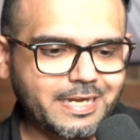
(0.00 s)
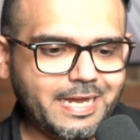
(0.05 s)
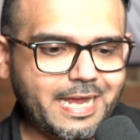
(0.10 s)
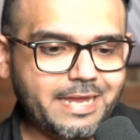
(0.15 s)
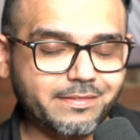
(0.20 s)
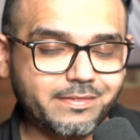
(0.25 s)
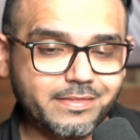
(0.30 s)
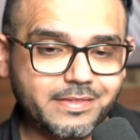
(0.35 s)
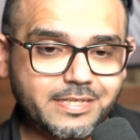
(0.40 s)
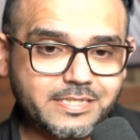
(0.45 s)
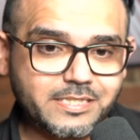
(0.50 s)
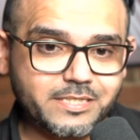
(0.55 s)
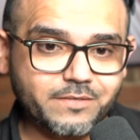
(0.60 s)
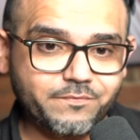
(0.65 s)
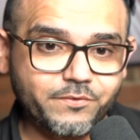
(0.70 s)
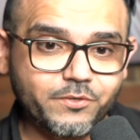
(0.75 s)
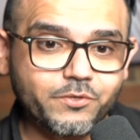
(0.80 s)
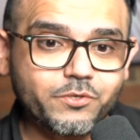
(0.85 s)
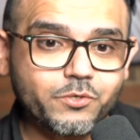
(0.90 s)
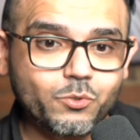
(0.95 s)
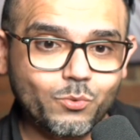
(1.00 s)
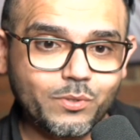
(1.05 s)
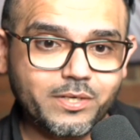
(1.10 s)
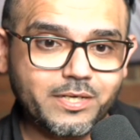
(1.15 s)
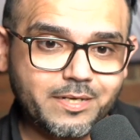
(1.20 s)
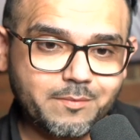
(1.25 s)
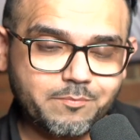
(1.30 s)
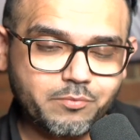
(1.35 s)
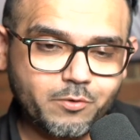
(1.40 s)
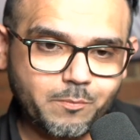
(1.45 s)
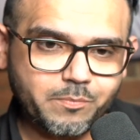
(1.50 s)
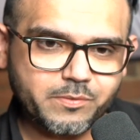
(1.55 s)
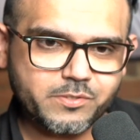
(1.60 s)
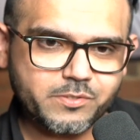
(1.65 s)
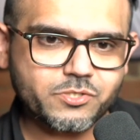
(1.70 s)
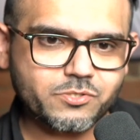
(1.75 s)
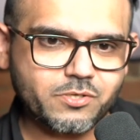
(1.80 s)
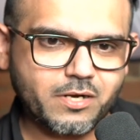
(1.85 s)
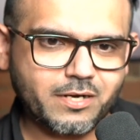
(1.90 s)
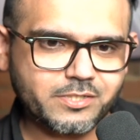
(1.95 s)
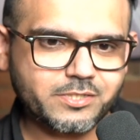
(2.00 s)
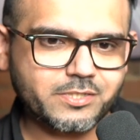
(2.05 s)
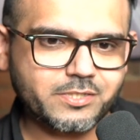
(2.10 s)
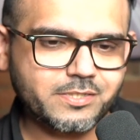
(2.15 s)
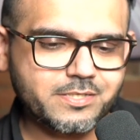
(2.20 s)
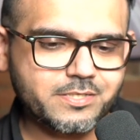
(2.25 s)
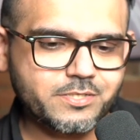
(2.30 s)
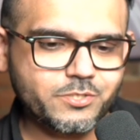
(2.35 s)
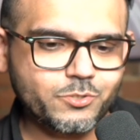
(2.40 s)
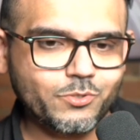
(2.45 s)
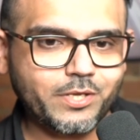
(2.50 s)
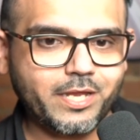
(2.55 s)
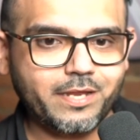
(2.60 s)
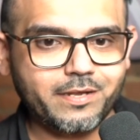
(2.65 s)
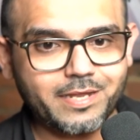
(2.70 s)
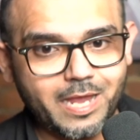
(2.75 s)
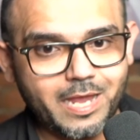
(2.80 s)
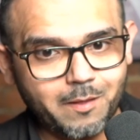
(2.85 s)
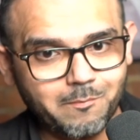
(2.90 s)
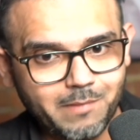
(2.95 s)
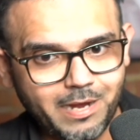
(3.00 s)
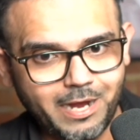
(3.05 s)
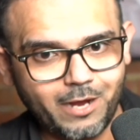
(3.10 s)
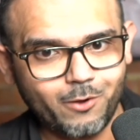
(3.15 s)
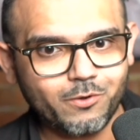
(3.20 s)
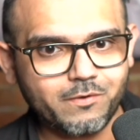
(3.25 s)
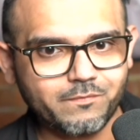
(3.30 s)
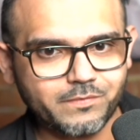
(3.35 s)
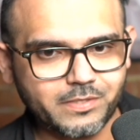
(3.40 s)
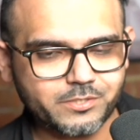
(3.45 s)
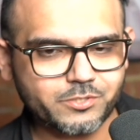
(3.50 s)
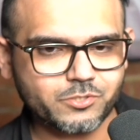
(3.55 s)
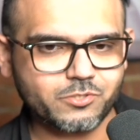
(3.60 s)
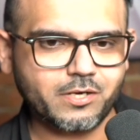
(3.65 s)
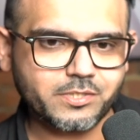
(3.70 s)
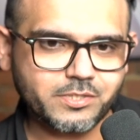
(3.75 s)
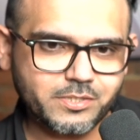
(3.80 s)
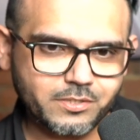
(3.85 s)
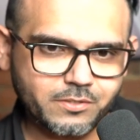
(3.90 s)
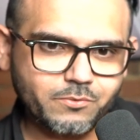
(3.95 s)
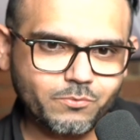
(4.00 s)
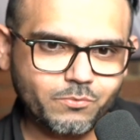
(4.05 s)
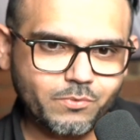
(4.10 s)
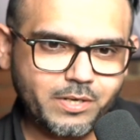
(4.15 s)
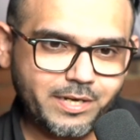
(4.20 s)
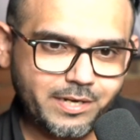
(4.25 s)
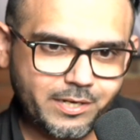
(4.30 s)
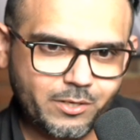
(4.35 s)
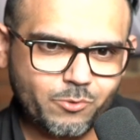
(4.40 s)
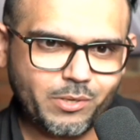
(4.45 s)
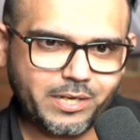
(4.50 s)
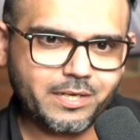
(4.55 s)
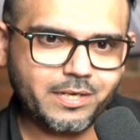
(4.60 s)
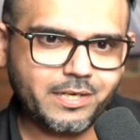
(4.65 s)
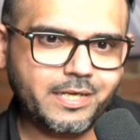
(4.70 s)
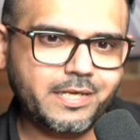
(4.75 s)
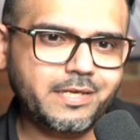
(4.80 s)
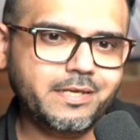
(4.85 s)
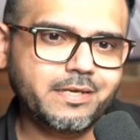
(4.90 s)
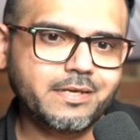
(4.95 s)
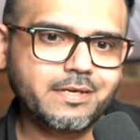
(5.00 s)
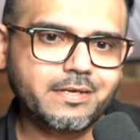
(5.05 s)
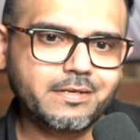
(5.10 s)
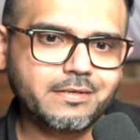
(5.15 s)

at least if you do it in proper structures you can come out of that structure very quickly